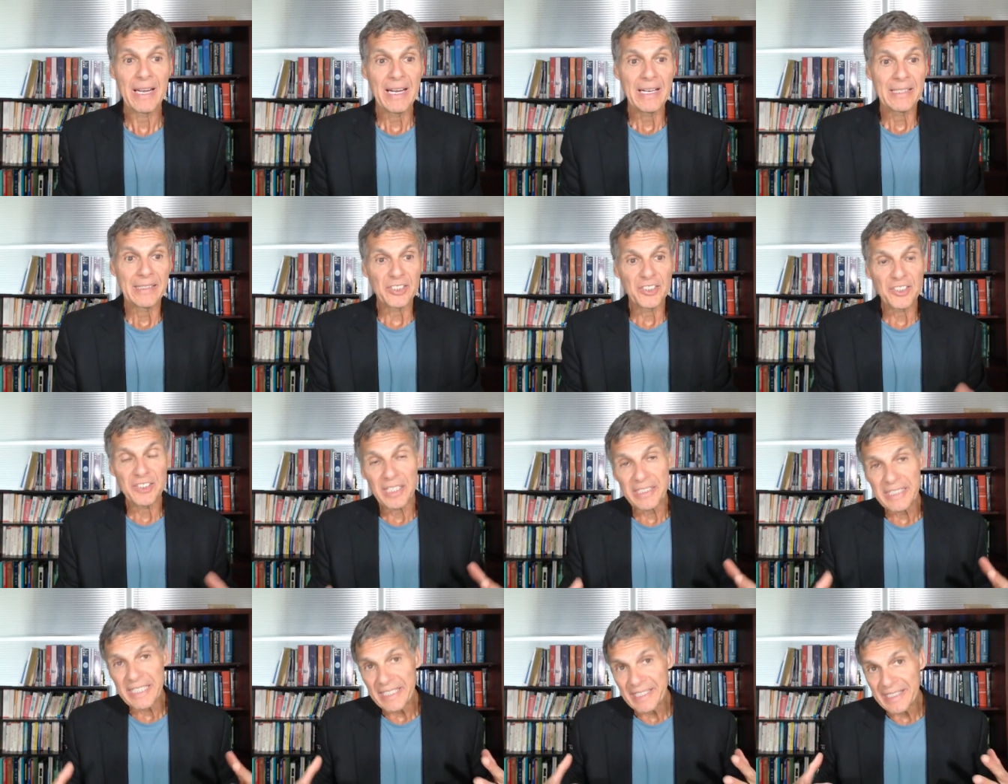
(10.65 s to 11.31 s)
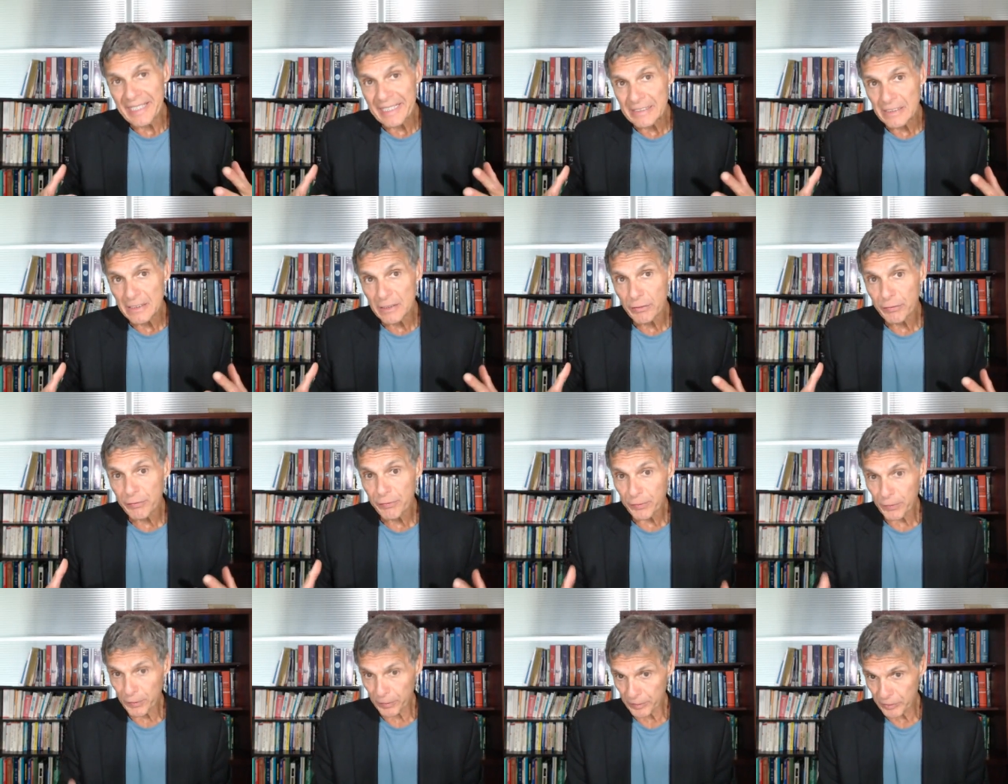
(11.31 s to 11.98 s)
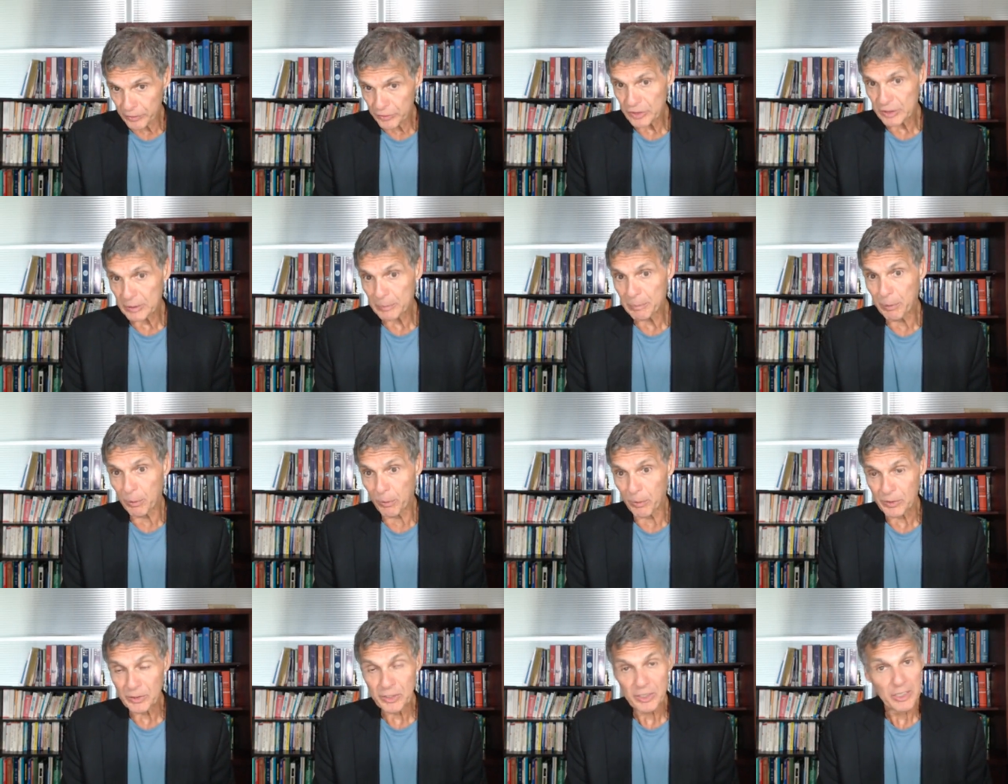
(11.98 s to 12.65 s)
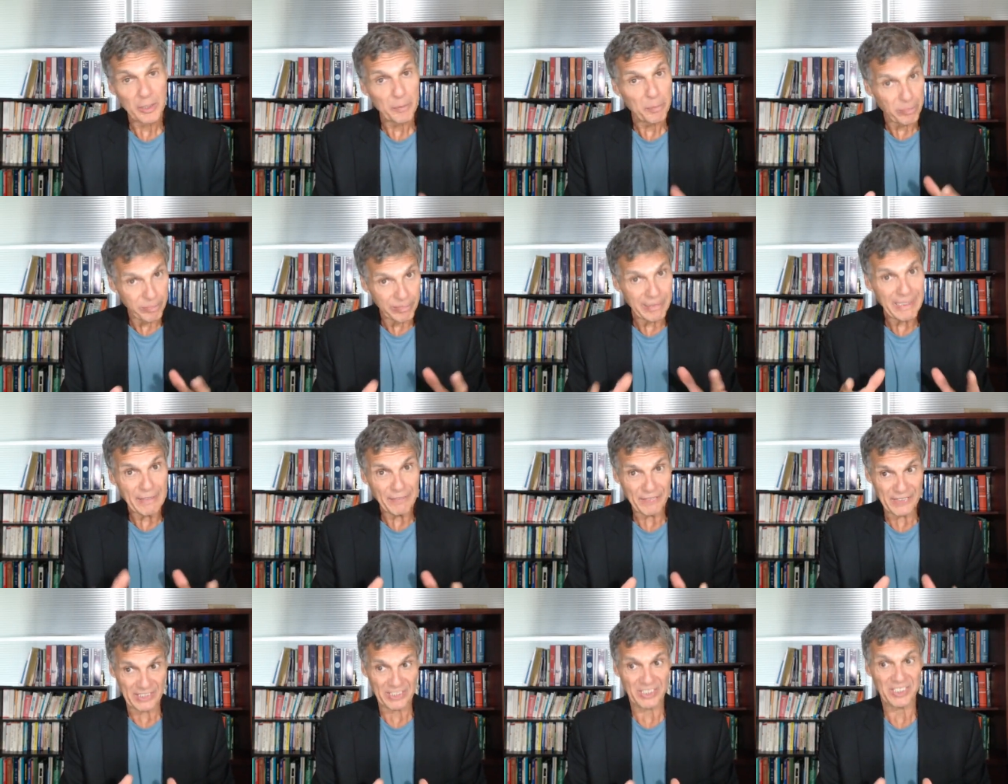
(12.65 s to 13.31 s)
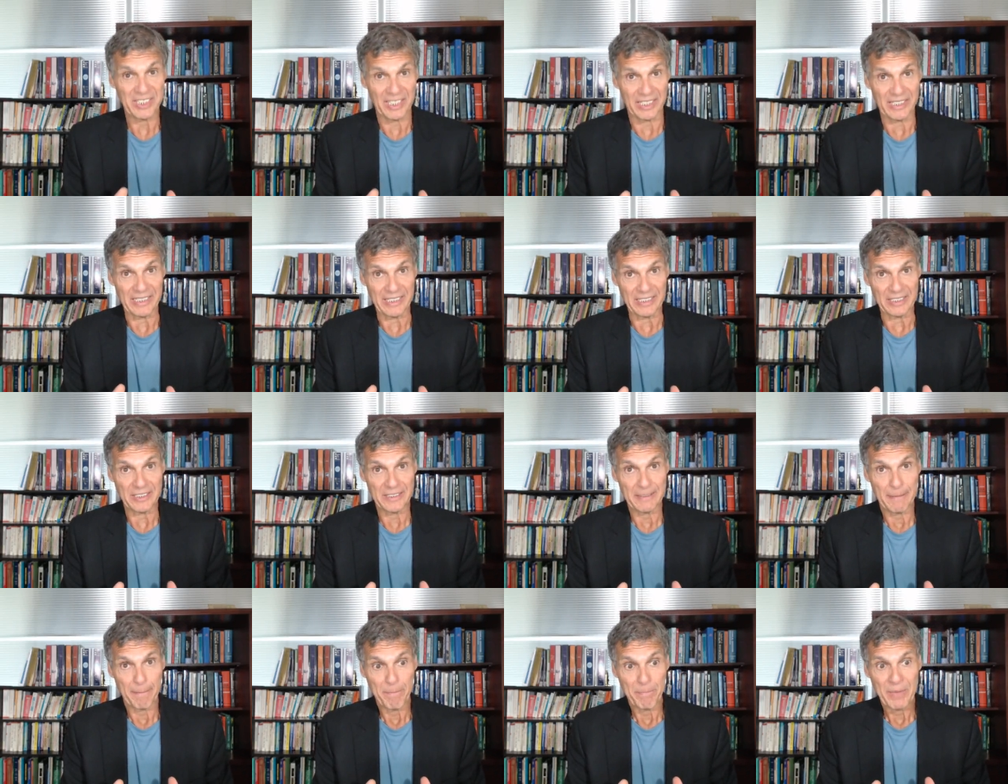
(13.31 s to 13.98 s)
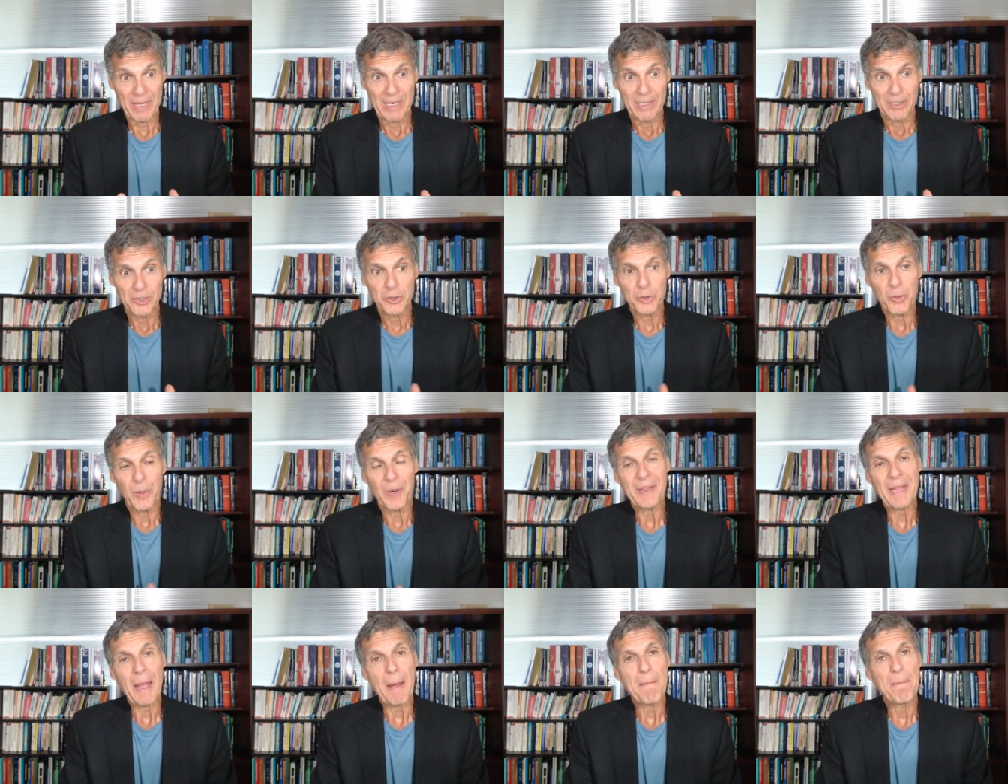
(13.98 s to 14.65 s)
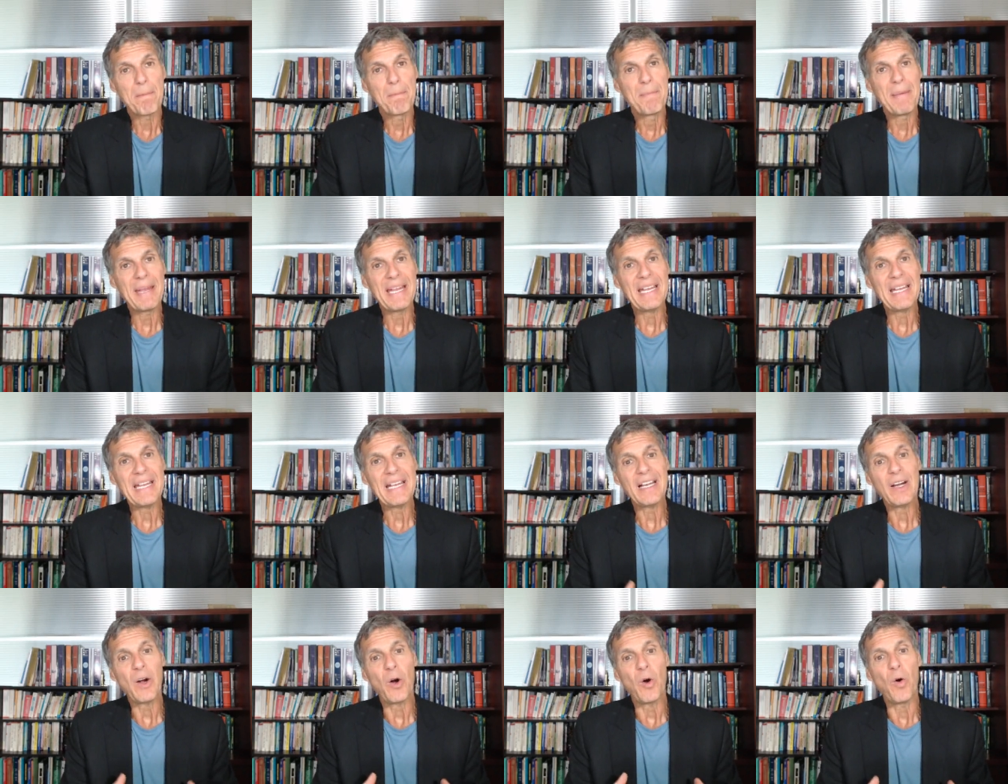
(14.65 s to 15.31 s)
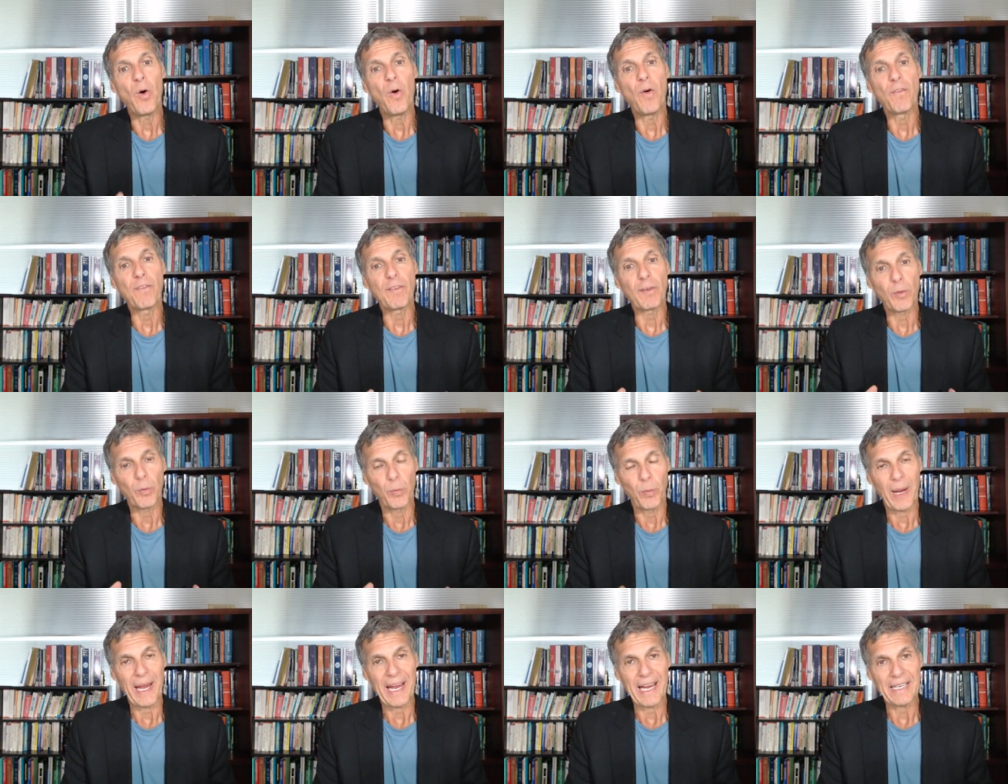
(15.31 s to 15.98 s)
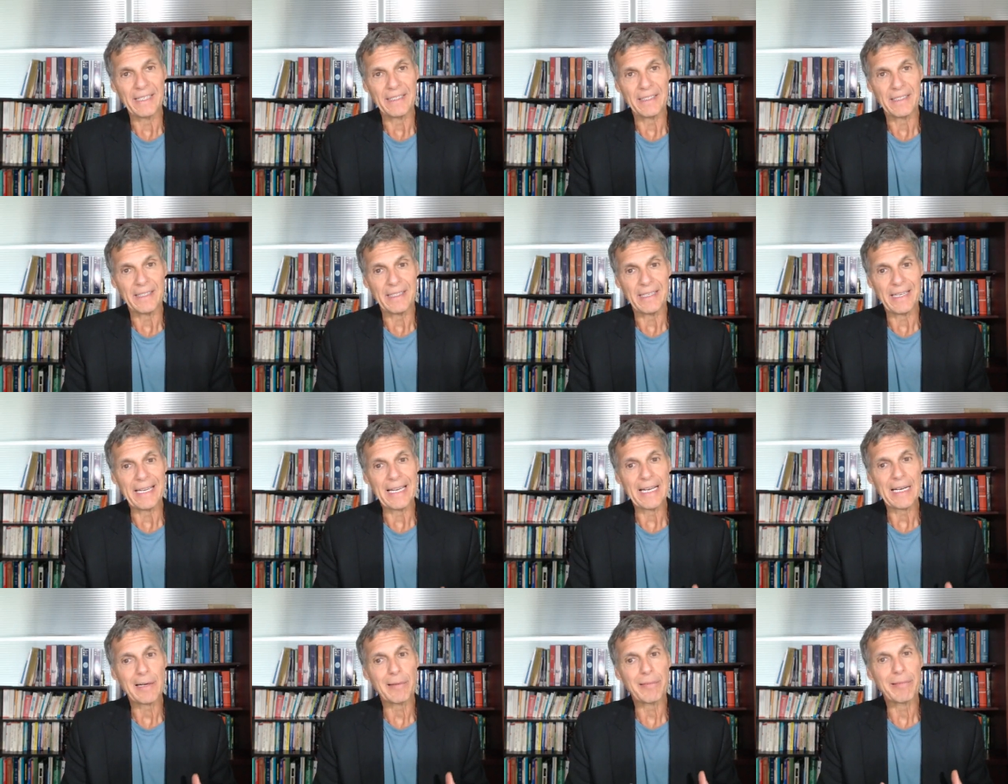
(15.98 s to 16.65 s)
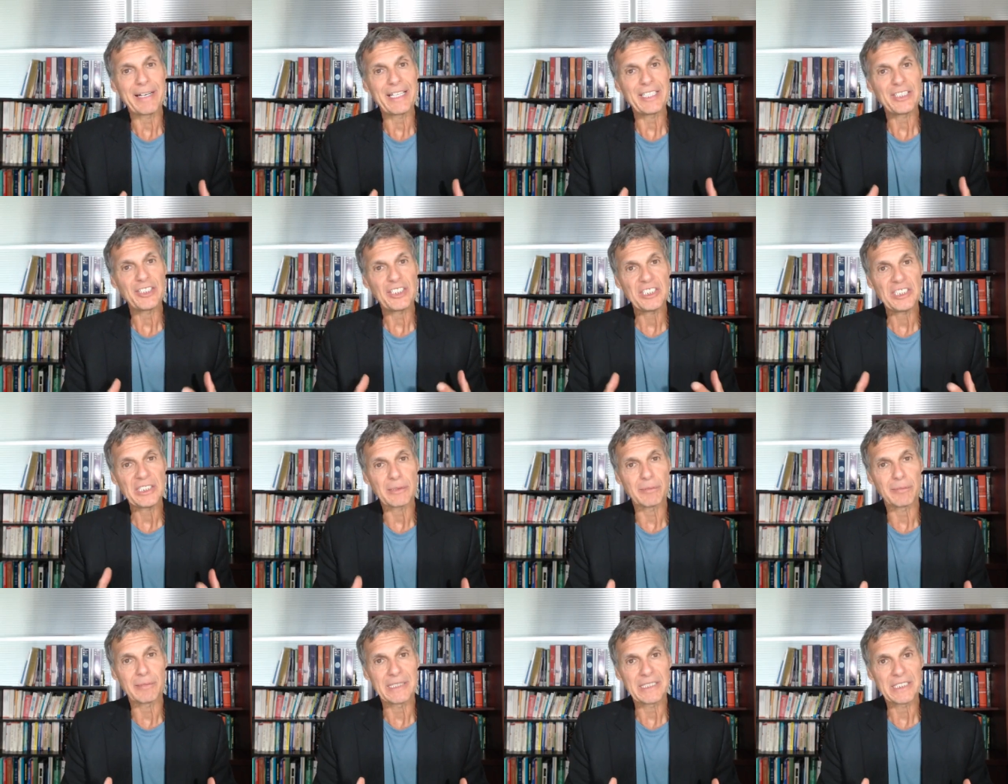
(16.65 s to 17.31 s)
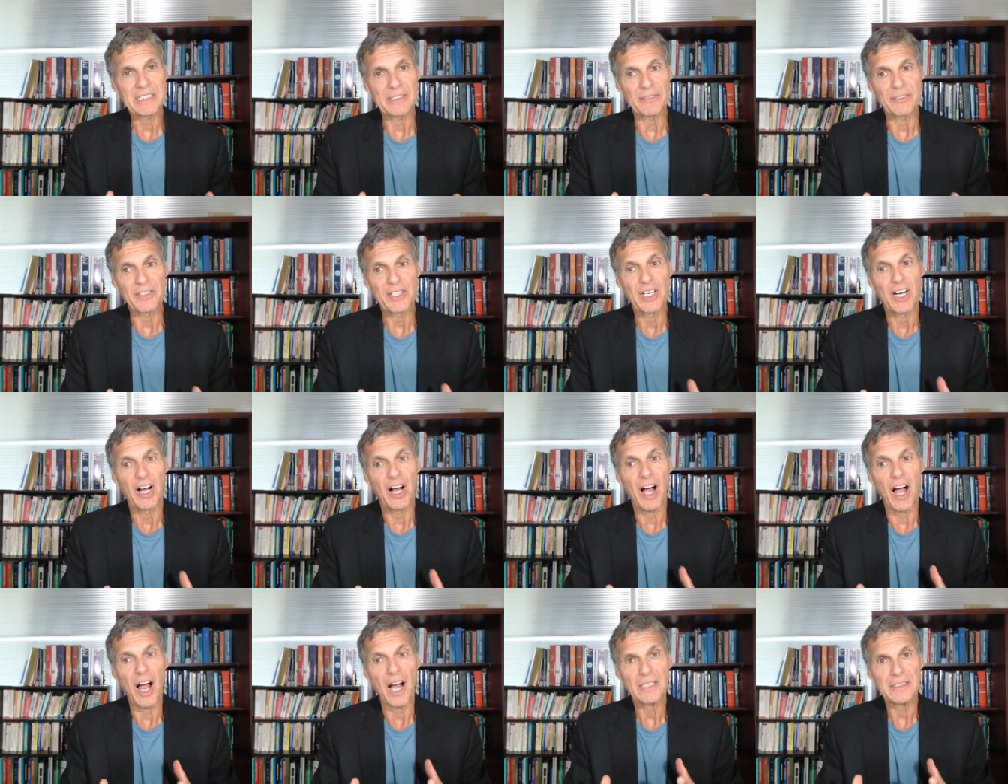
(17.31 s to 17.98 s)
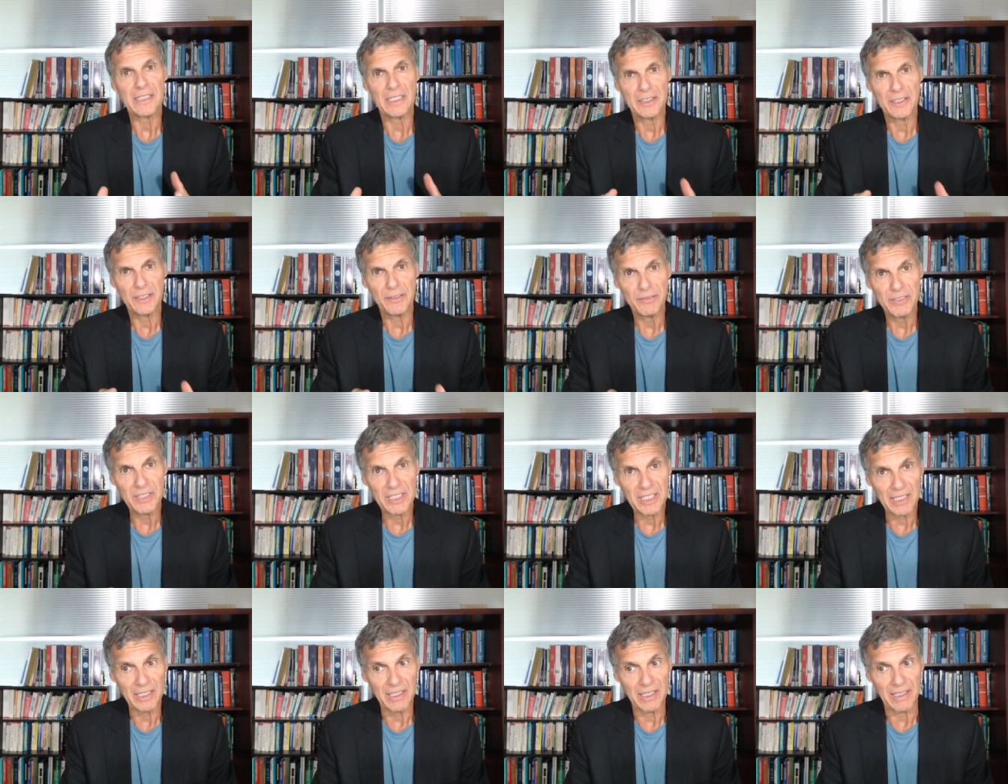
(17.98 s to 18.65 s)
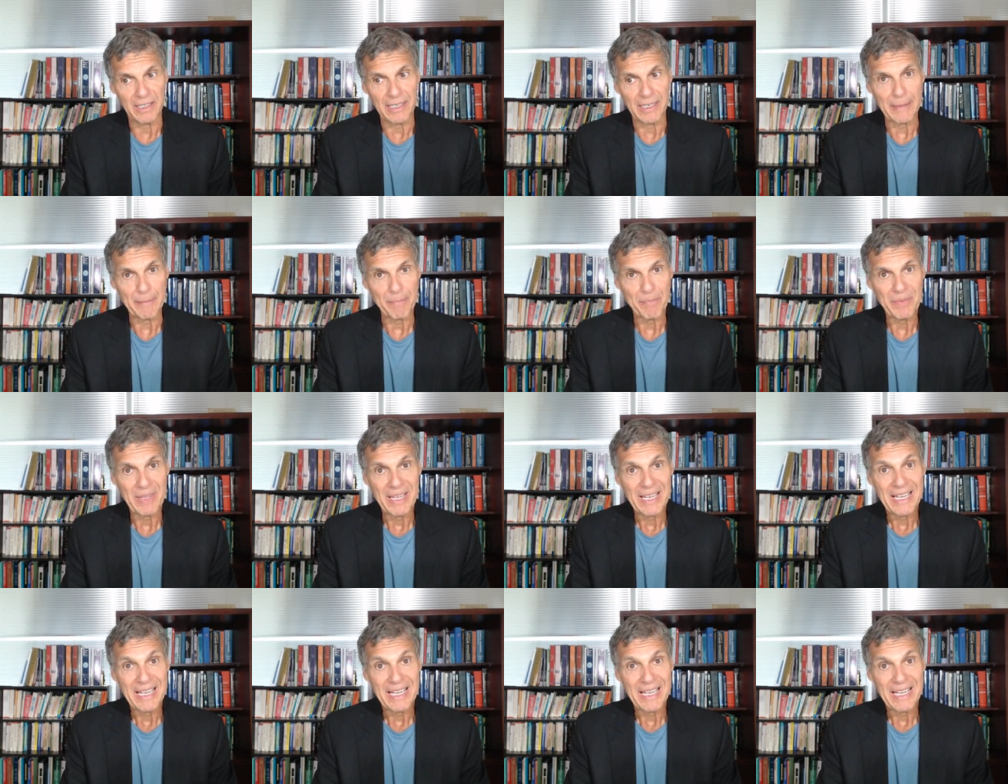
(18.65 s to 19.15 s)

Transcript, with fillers: The study lends further support to the previous studies showing that being overweight increases the risk of cognitive decline,